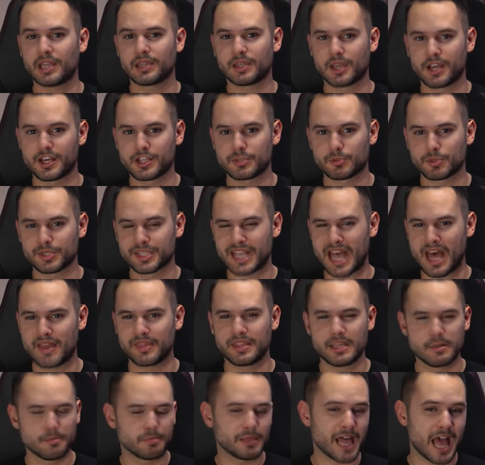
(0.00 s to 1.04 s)
I liked was that
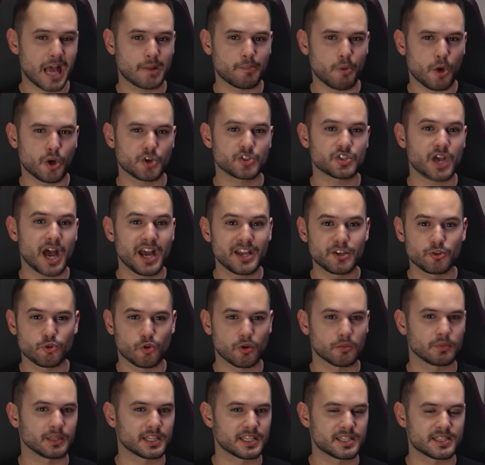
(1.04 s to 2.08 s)
the black bars I
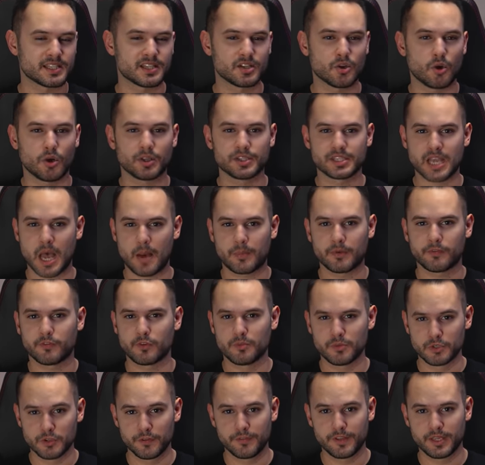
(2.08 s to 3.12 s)
normally see on top of a
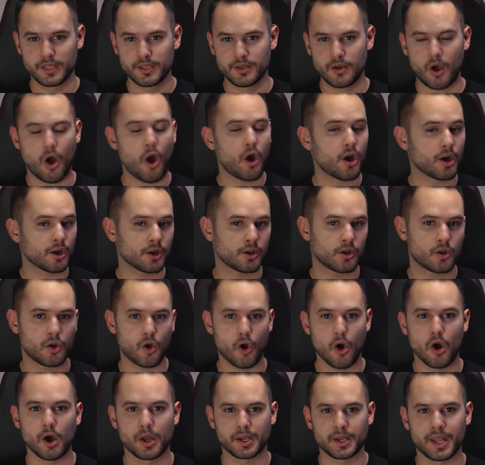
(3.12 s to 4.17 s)
movie are
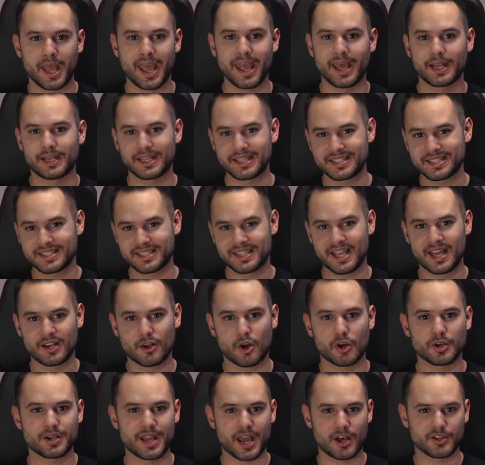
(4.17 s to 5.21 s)
gone and instead
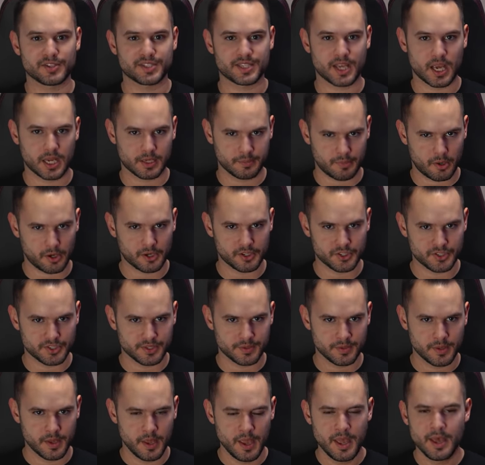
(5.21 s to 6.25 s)
are now sidebars.